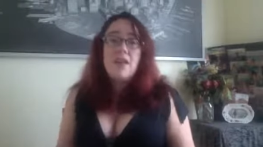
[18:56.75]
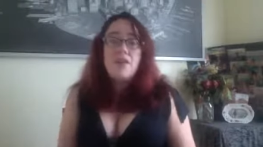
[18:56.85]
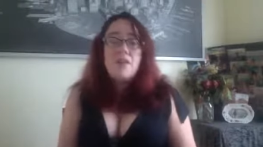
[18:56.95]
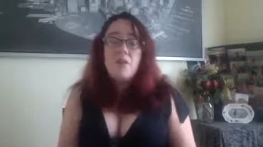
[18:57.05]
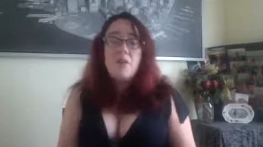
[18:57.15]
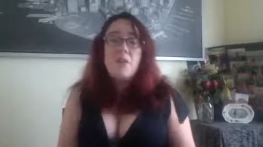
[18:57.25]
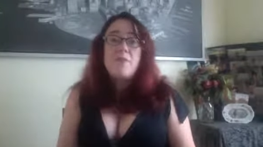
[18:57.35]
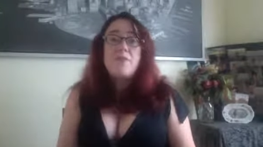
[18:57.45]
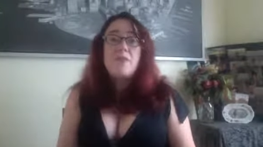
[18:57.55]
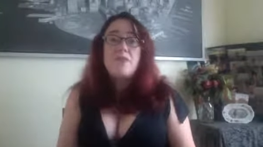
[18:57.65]
This program
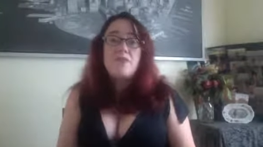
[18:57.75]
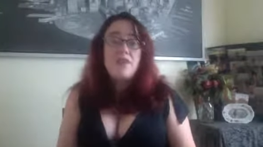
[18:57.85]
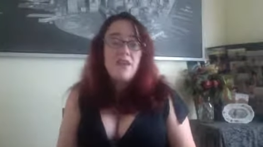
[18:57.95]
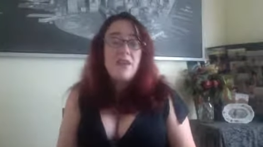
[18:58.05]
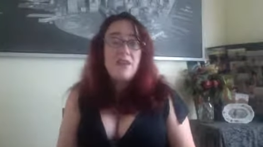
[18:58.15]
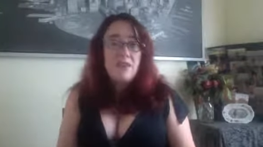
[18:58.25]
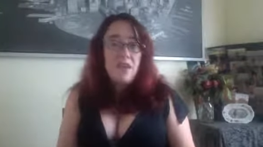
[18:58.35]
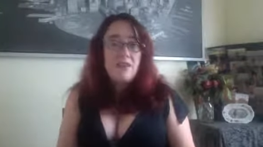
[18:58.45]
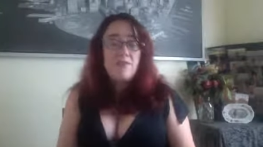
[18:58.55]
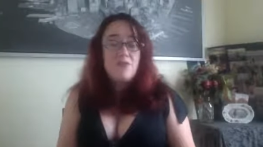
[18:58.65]
is going to start at the
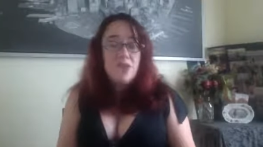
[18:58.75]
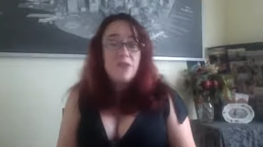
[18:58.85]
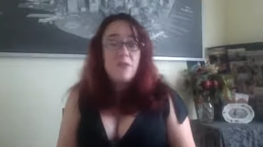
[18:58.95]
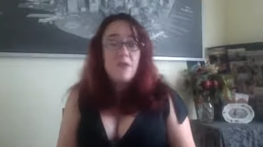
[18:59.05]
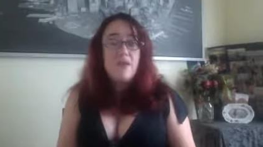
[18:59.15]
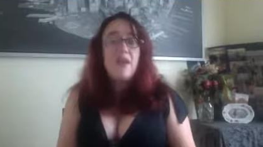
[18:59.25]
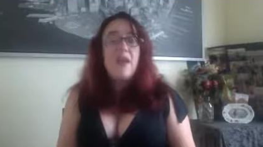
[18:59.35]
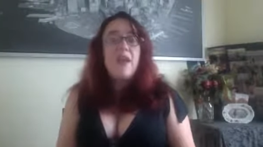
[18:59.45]
end of January,